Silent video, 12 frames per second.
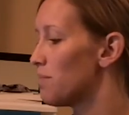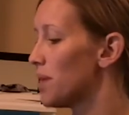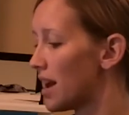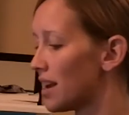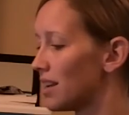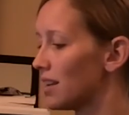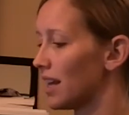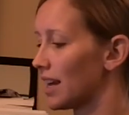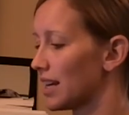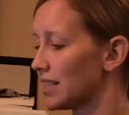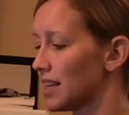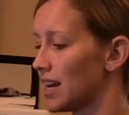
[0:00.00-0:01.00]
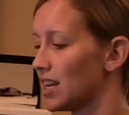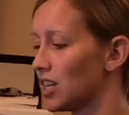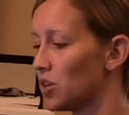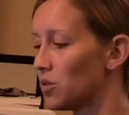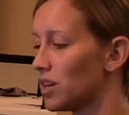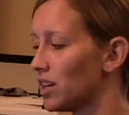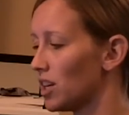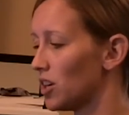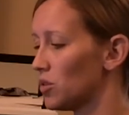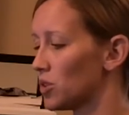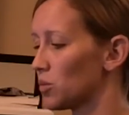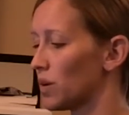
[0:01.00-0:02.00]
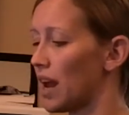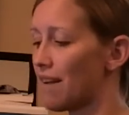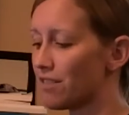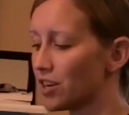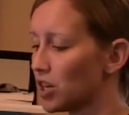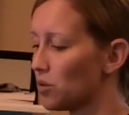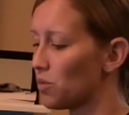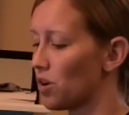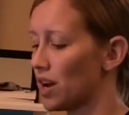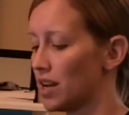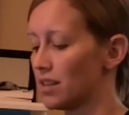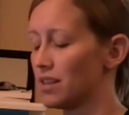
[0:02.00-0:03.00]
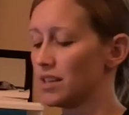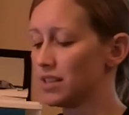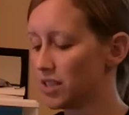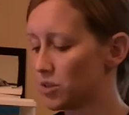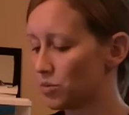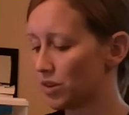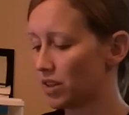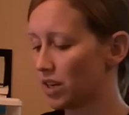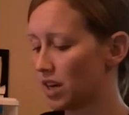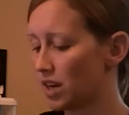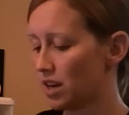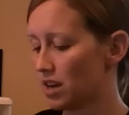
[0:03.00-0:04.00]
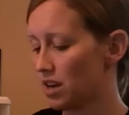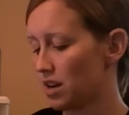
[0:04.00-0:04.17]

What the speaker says: but like I said, you can use whatever you want. This is really